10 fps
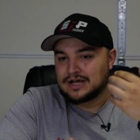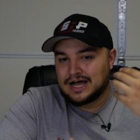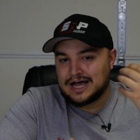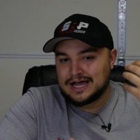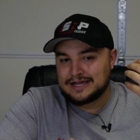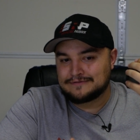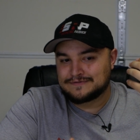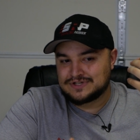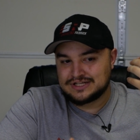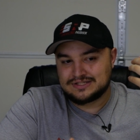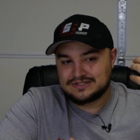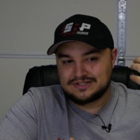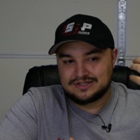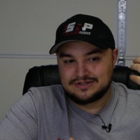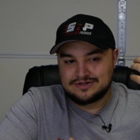I've just
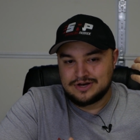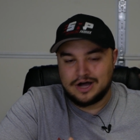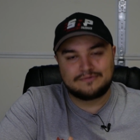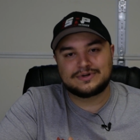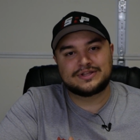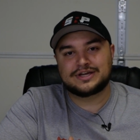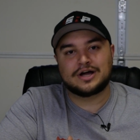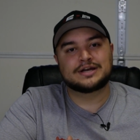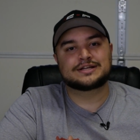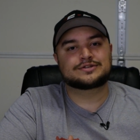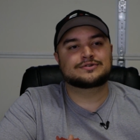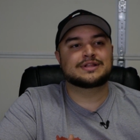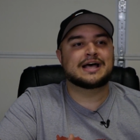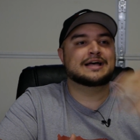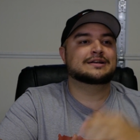not really gotten into
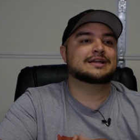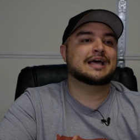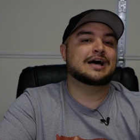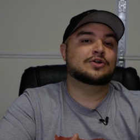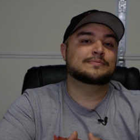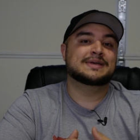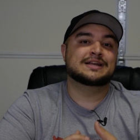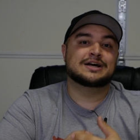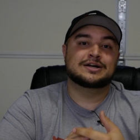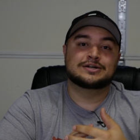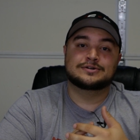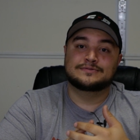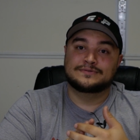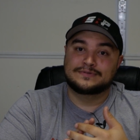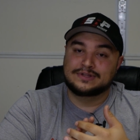that element
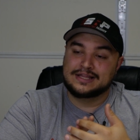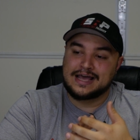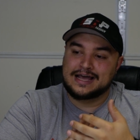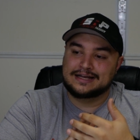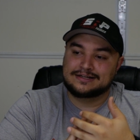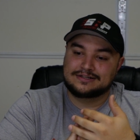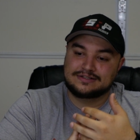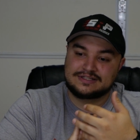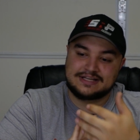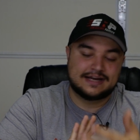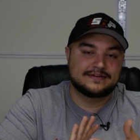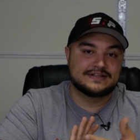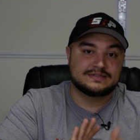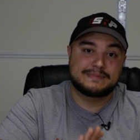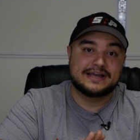of that side of the
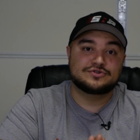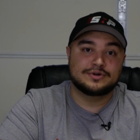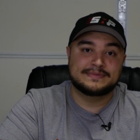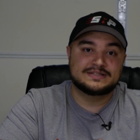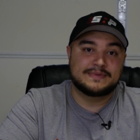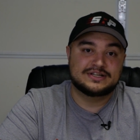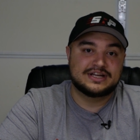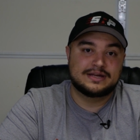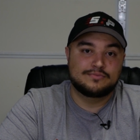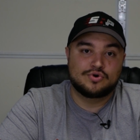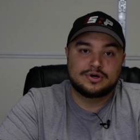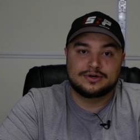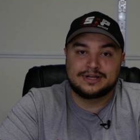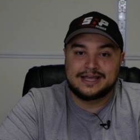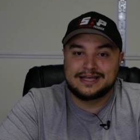spectrum as much
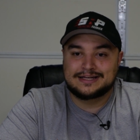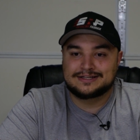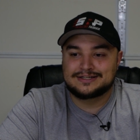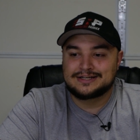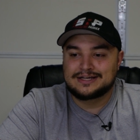anymore, and